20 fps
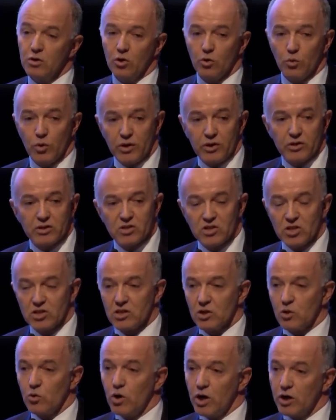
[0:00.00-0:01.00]
or whether it's
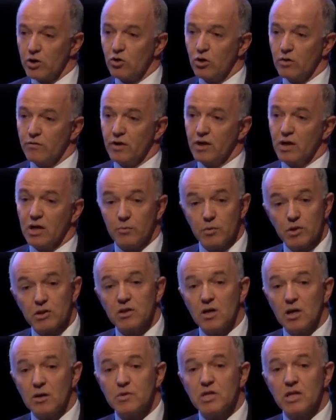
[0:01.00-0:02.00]
just a quiet coffee a couple of
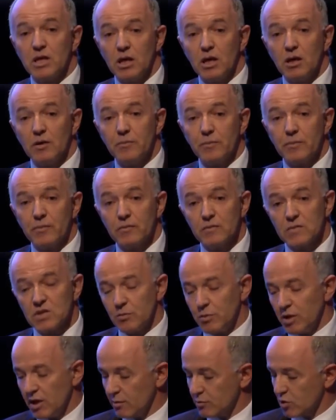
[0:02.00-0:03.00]
times a year. So
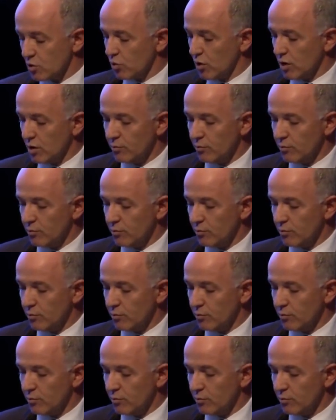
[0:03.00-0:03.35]
it becomes quite